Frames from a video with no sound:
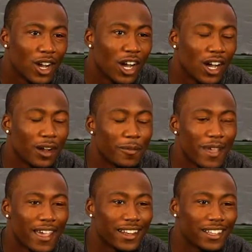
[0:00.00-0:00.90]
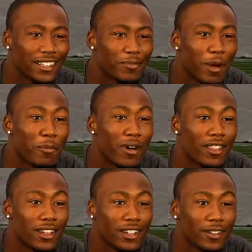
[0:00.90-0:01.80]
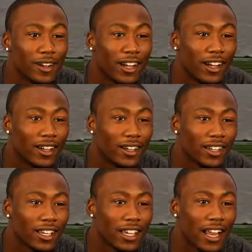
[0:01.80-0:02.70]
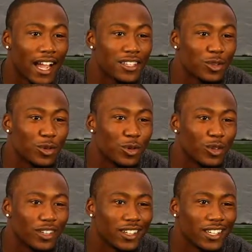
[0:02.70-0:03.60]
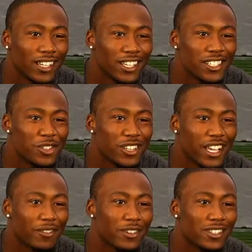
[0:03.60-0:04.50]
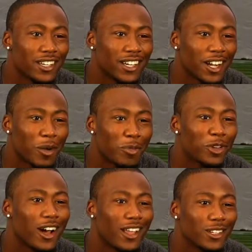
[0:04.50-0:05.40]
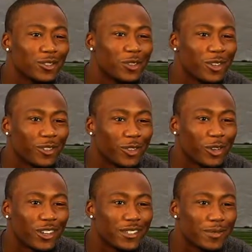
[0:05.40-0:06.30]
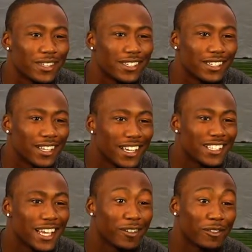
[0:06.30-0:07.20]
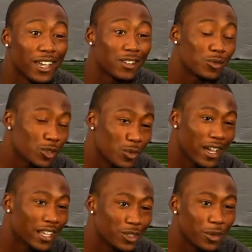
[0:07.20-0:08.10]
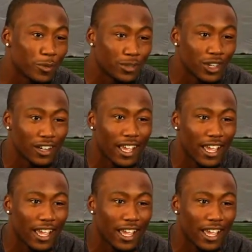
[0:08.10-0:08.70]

Oh man, it, my mother uh, in high school, she used to give us a couple dollars for for Christmas instead of gifts once we got to a certain